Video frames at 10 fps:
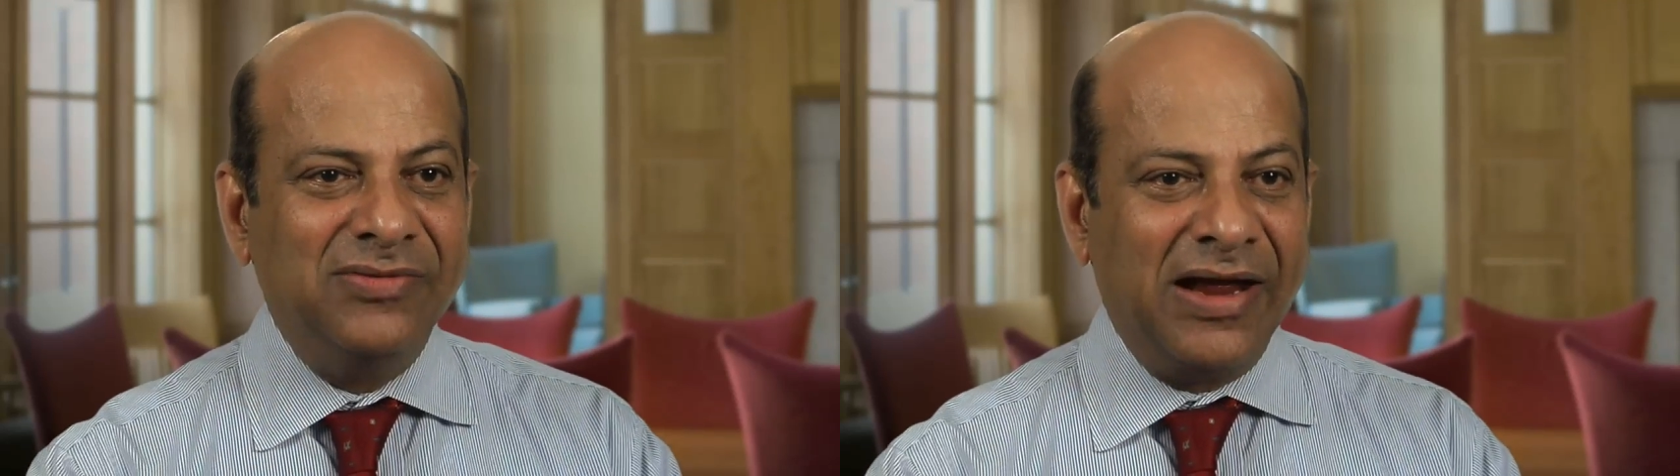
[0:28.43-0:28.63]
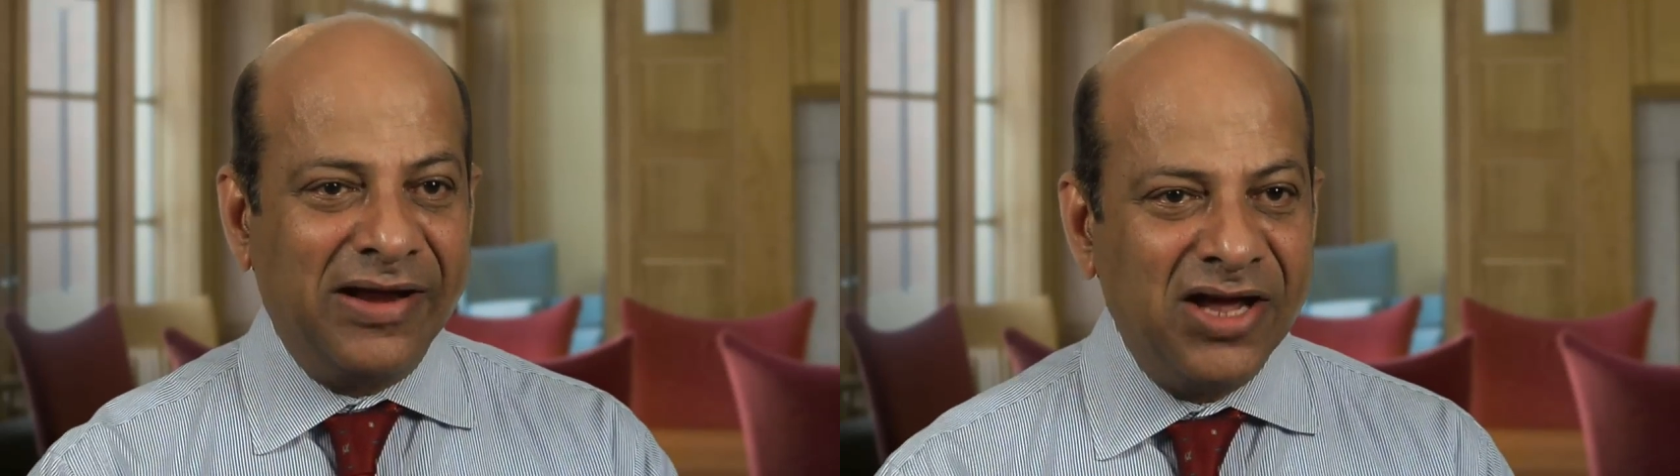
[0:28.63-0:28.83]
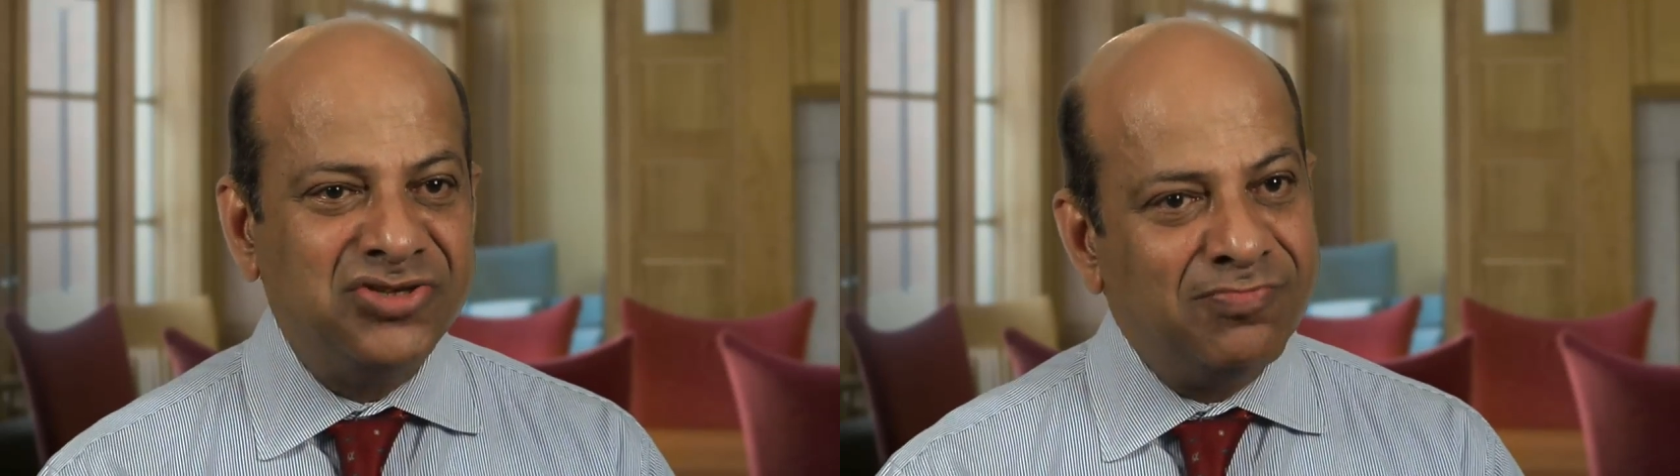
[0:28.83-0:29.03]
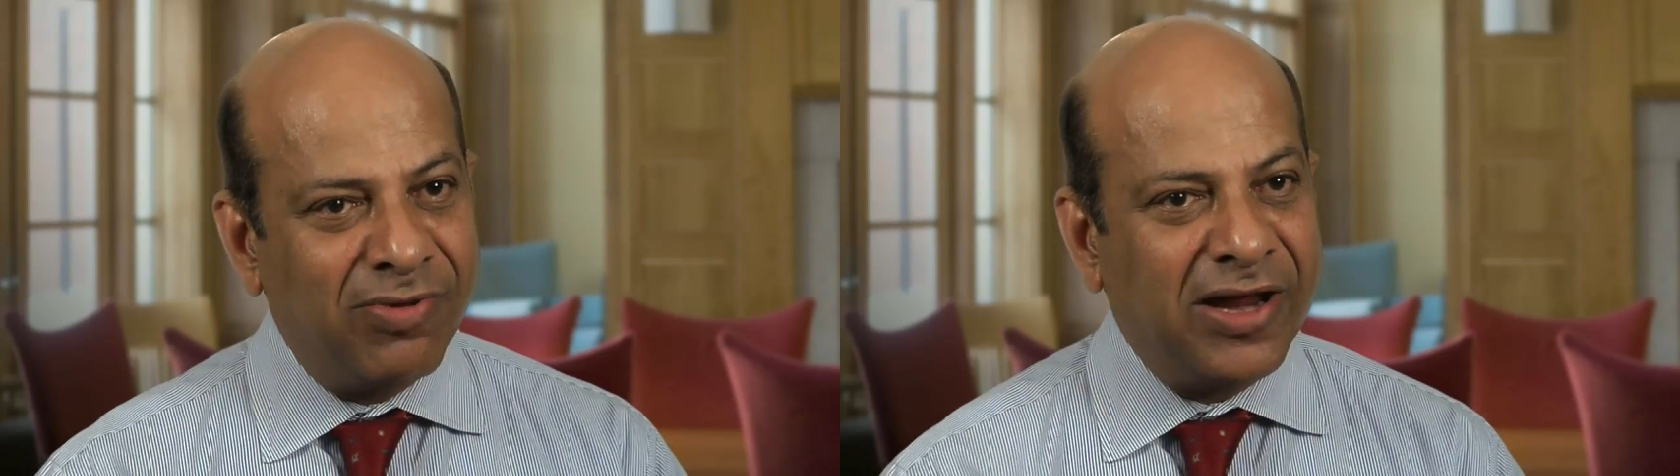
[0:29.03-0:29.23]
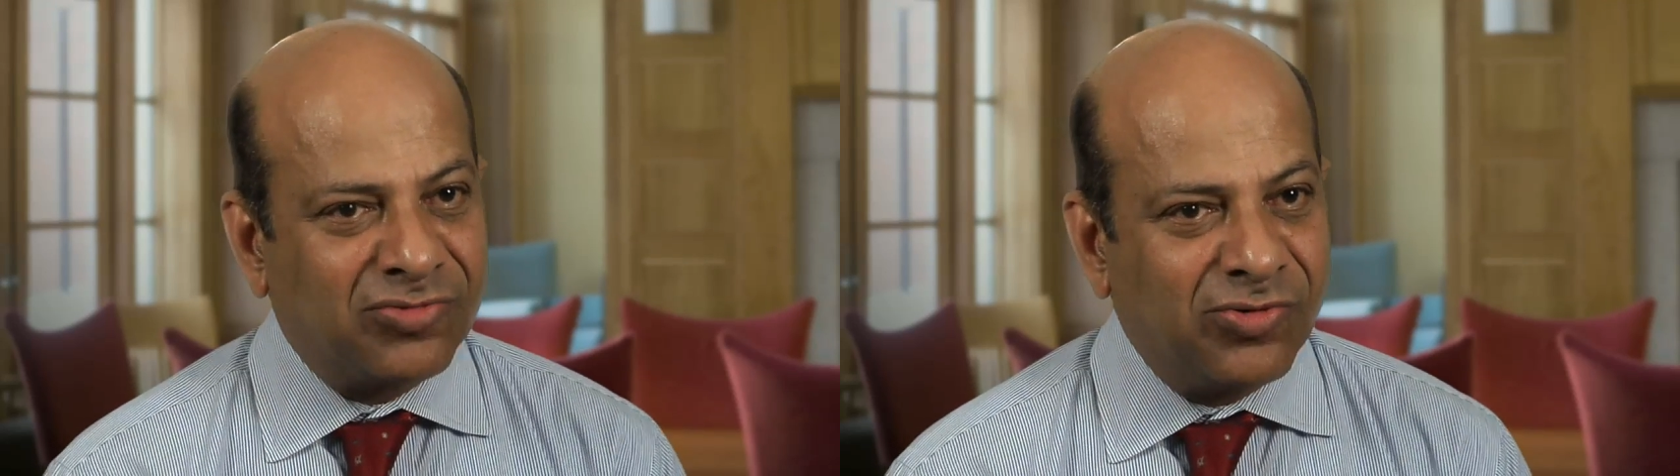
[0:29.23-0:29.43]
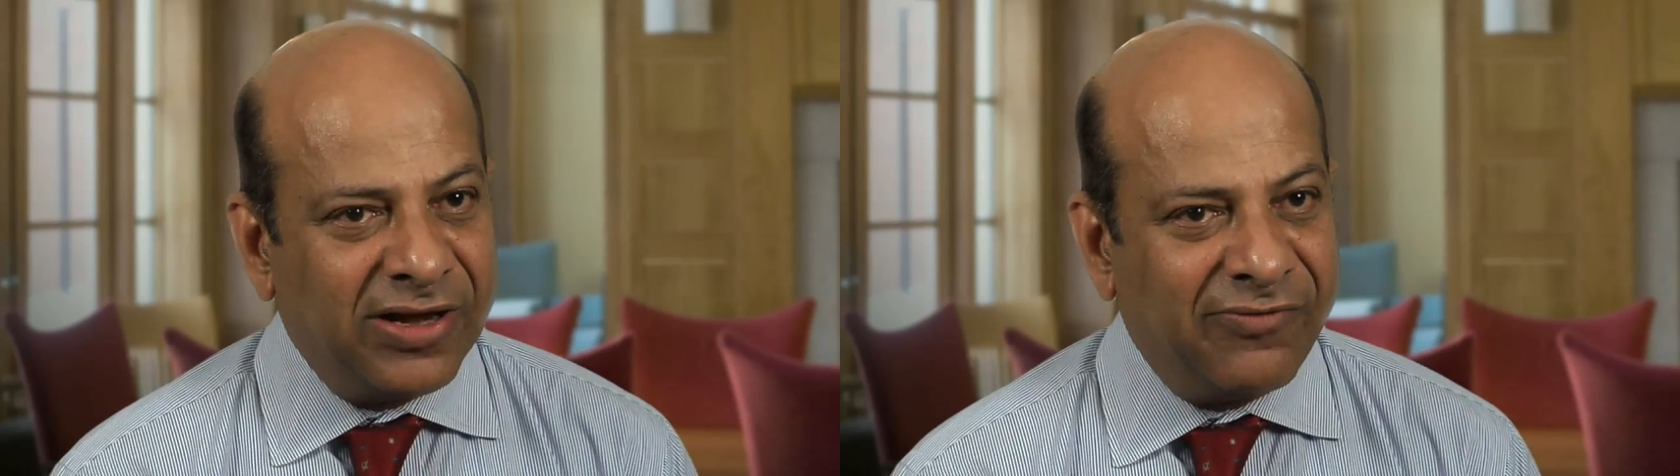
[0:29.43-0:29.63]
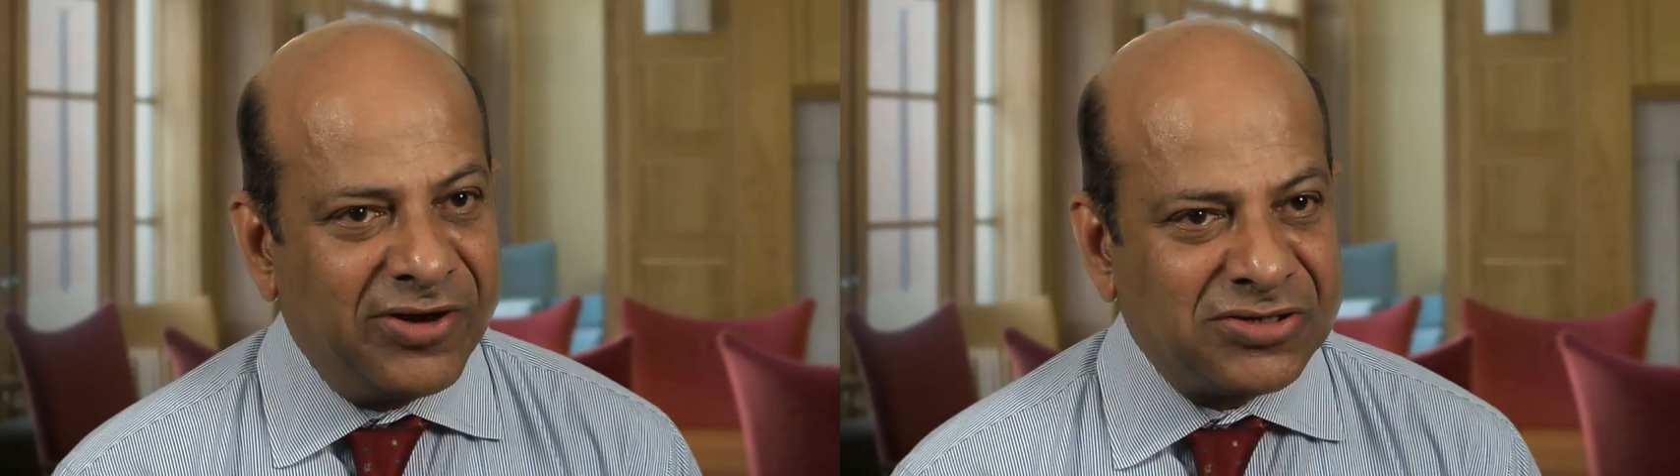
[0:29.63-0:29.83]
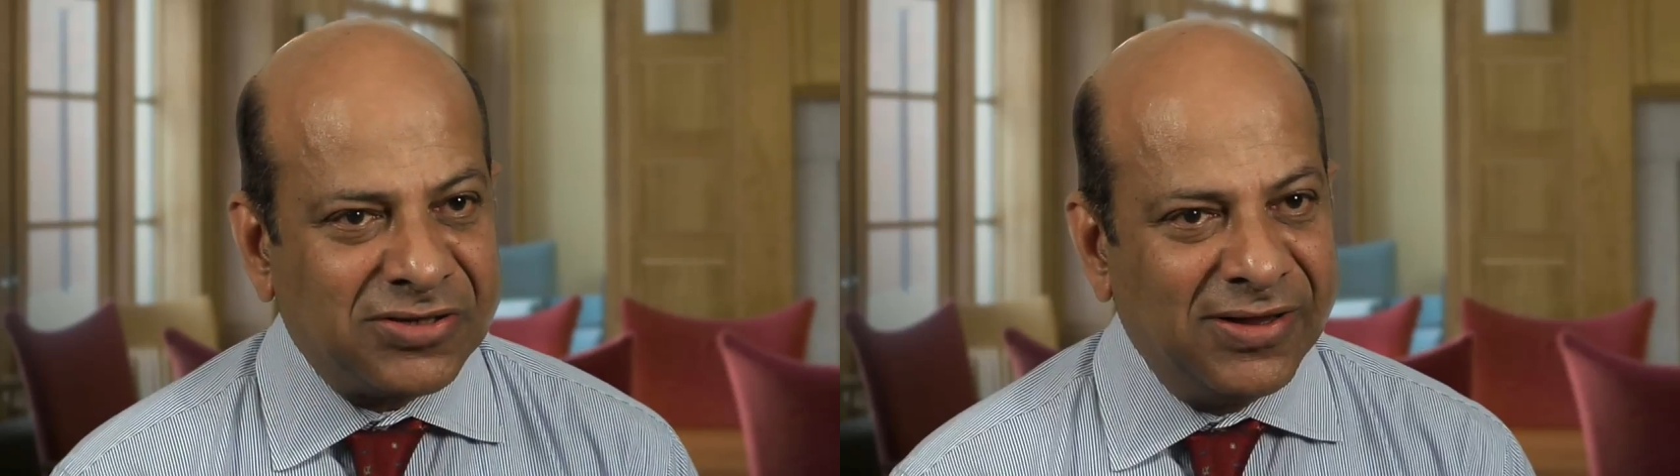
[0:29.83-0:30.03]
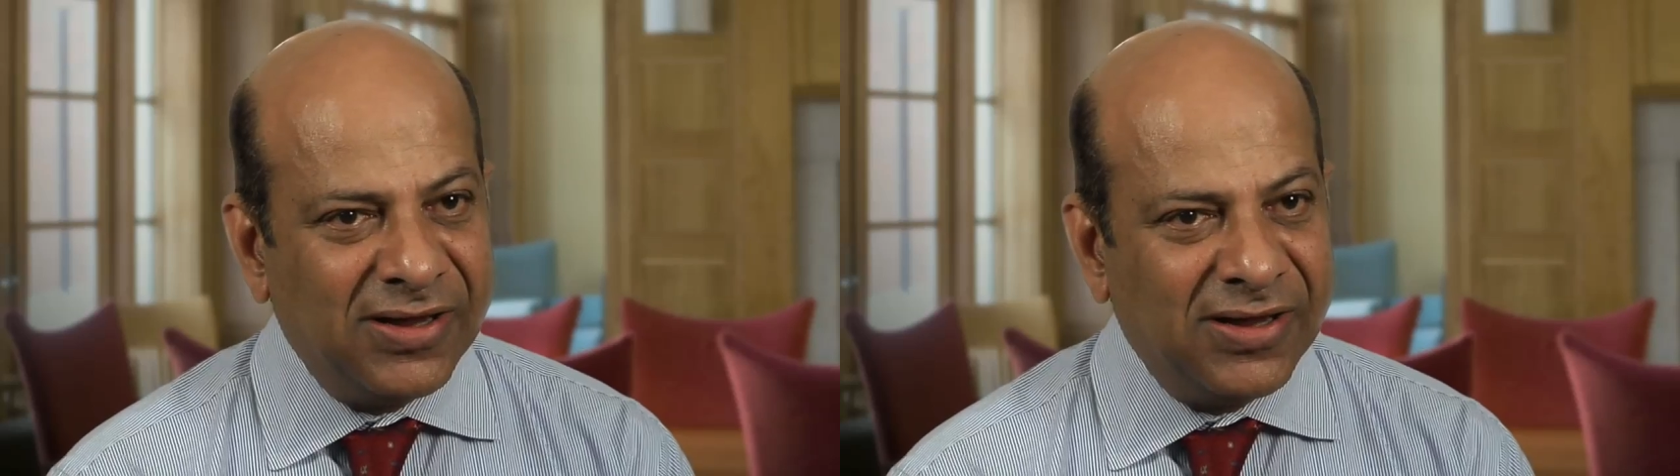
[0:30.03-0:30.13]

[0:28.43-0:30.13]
engage in breakthrough innovation?